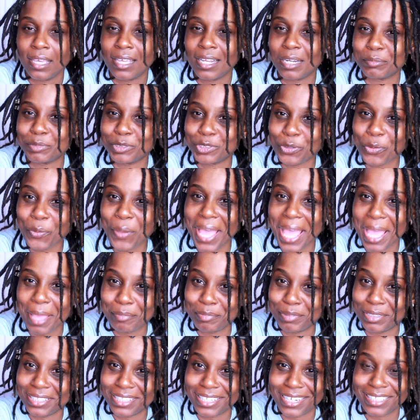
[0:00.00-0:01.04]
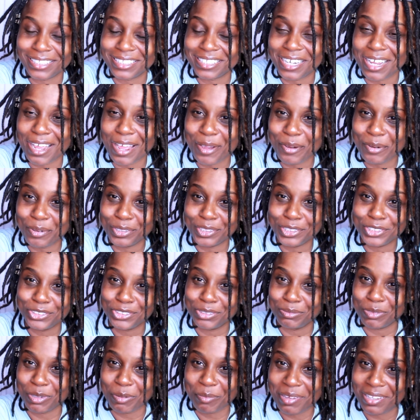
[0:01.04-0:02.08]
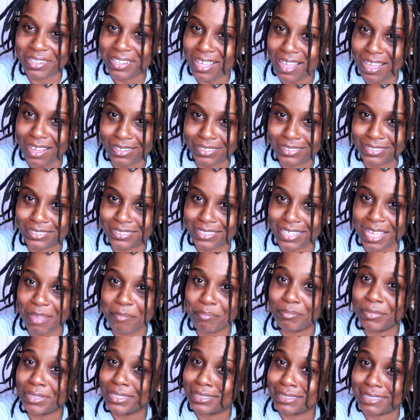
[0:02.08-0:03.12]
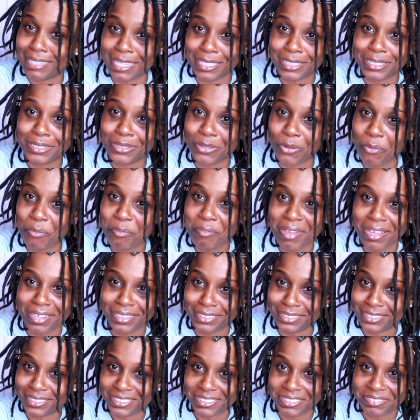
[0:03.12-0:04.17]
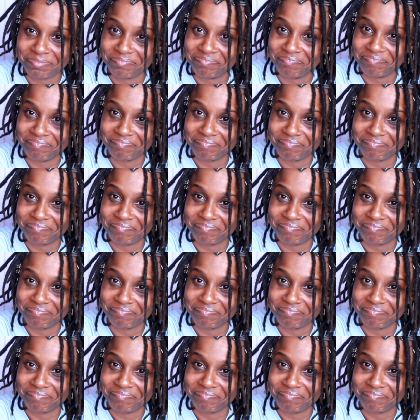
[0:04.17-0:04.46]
And I'm so happy that I did a hot oil treatment on my locks. I miss that so much.